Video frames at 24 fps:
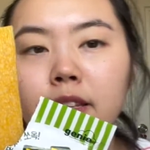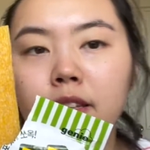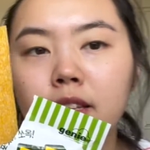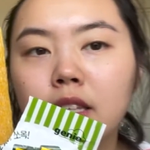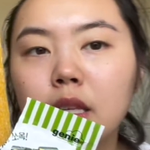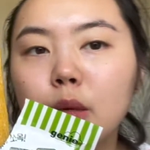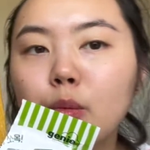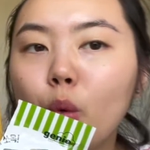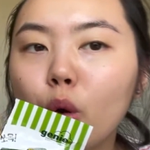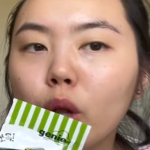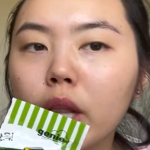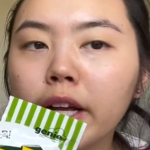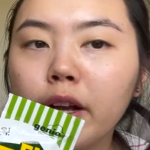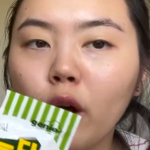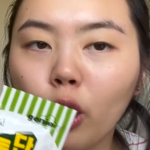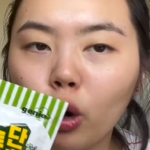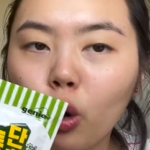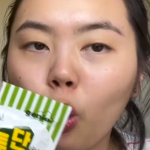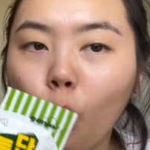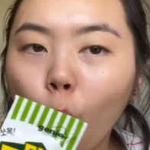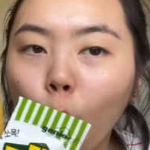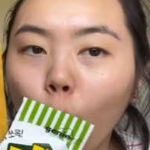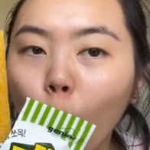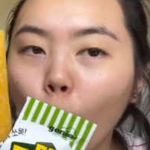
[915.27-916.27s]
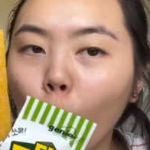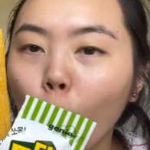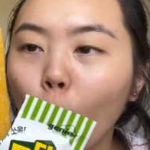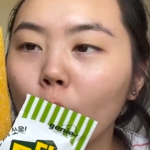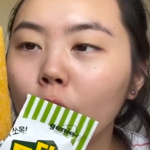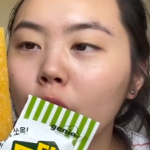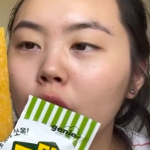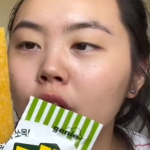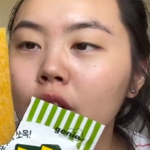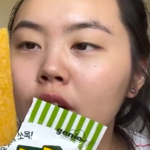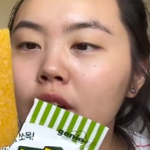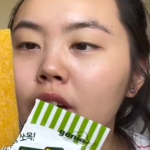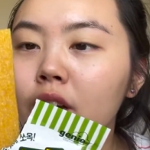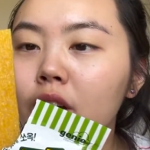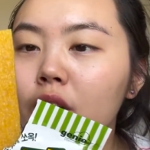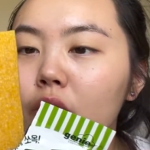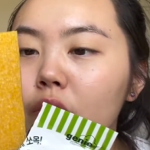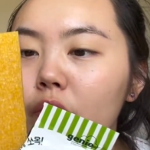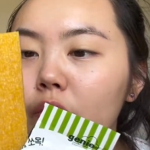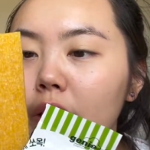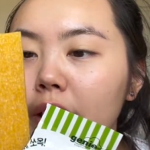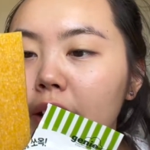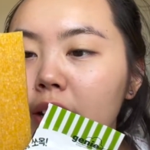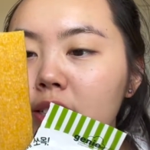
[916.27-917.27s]
This is more like a corn
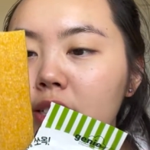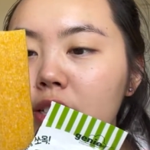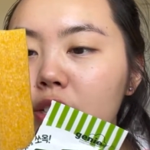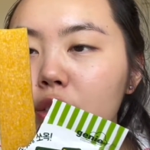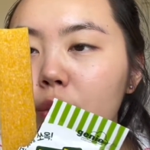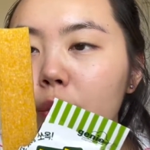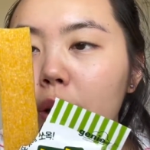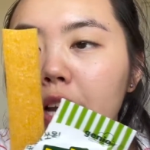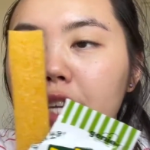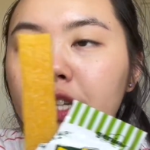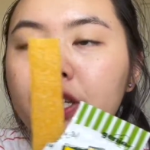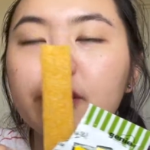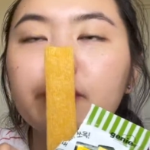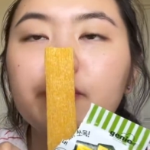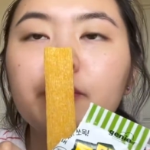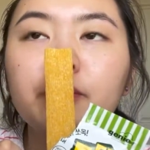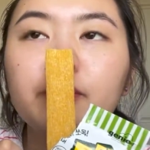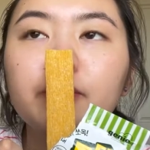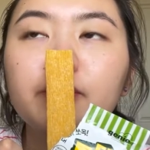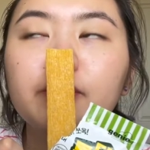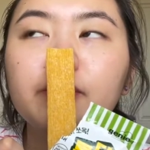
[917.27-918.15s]
flake situation.